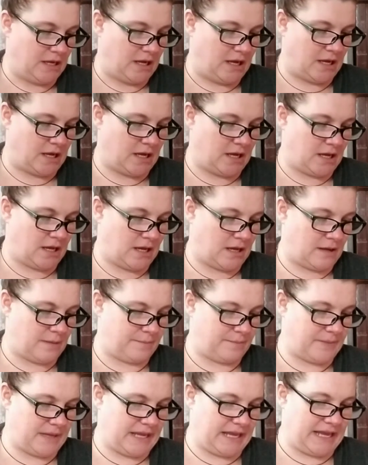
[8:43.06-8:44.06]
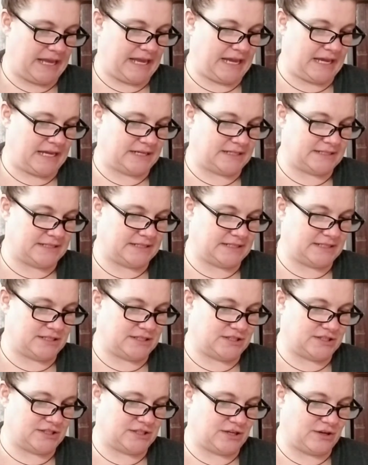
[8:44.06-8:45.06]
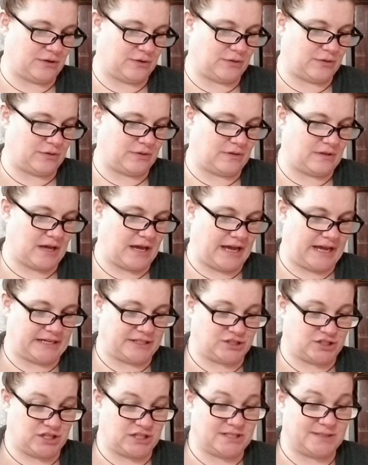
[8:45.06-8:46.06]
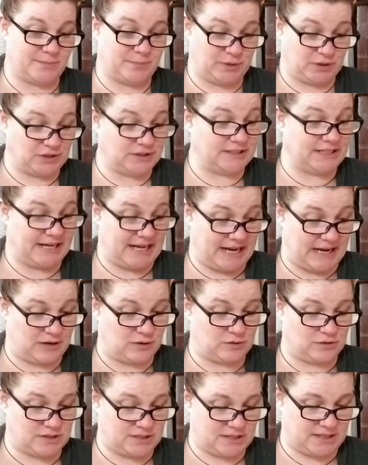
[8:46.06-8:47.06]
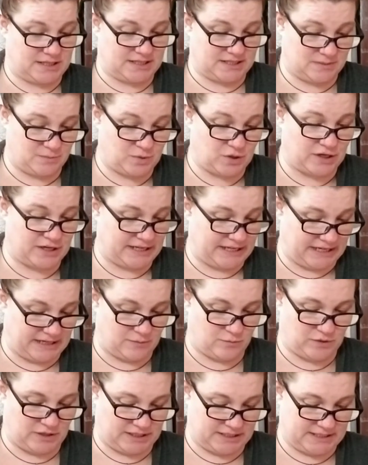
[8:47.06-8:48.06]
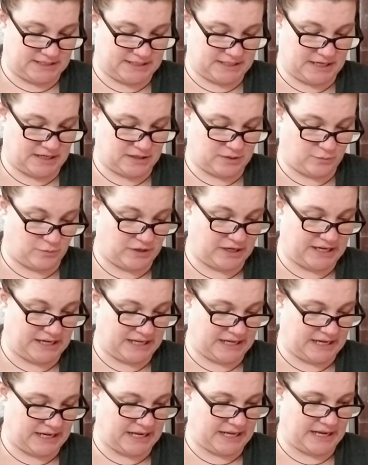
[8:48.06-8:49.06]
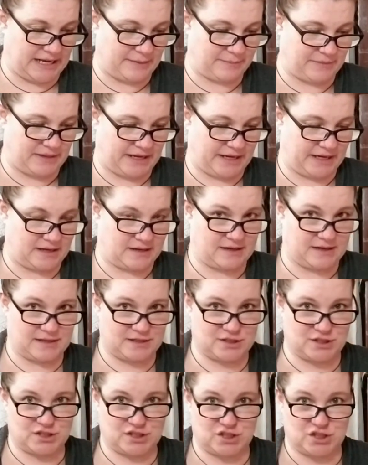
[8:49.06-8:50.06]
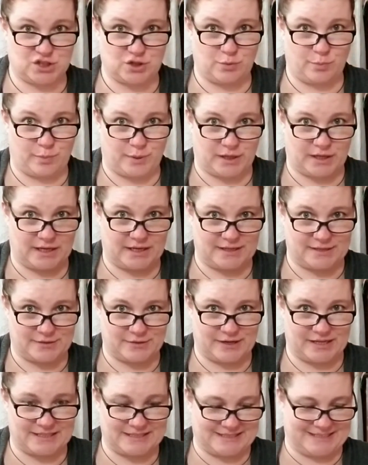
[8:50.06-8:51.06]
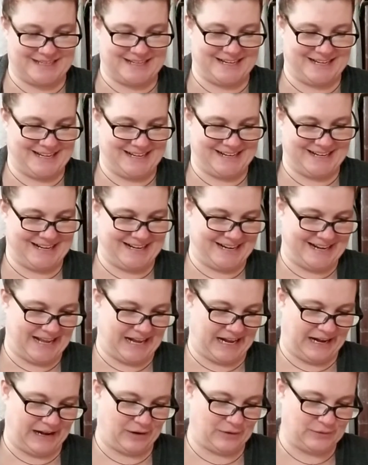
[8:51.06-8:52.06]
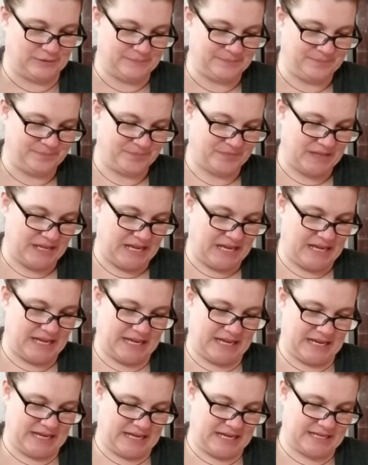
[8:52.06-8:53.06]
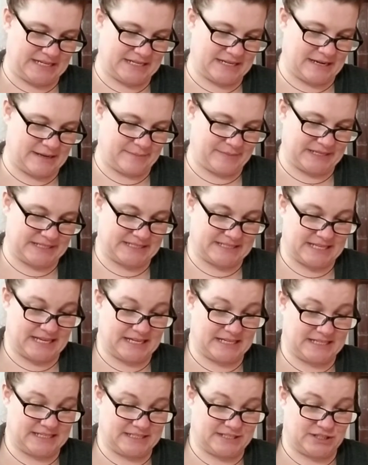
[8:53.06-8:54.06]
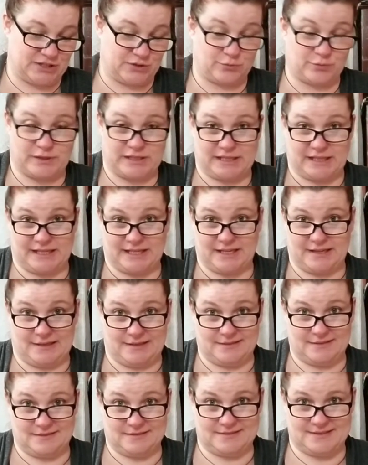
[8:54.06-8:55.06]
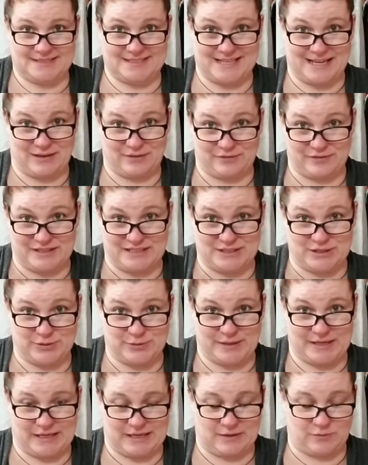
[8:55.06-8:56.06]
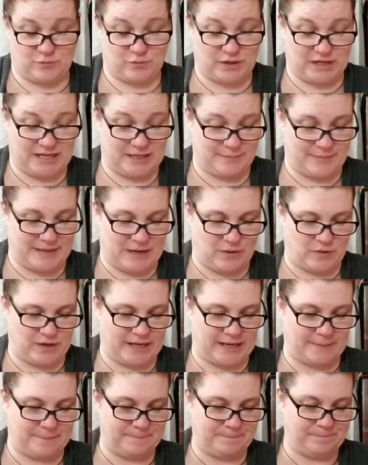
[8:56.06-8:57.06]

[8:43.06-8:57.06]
And so I just pulled it out this morning and really started reading, and I'm like super interested in it now. And I'm excited to really delve into it and read about it.